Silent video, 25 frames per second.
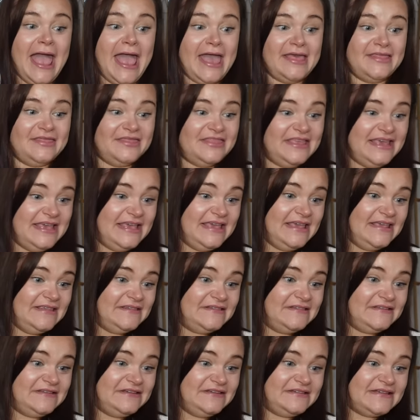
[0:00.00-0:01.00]
and
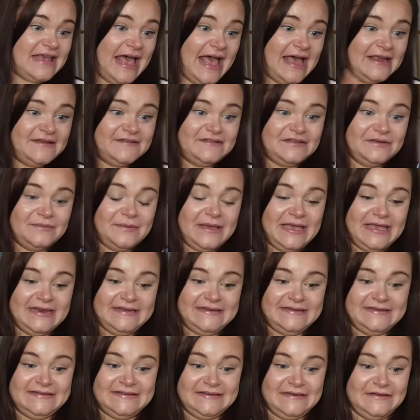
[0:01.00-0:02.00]
these just add to
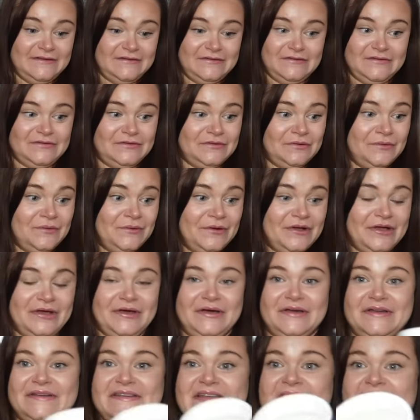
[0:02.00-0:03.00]
it so
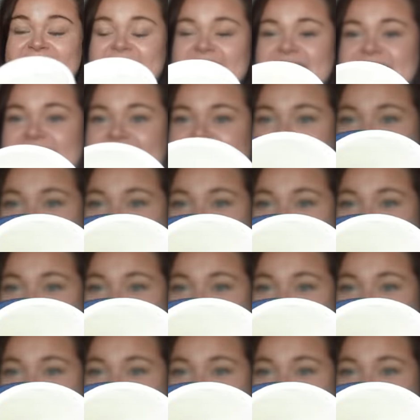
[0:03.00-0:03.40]
good so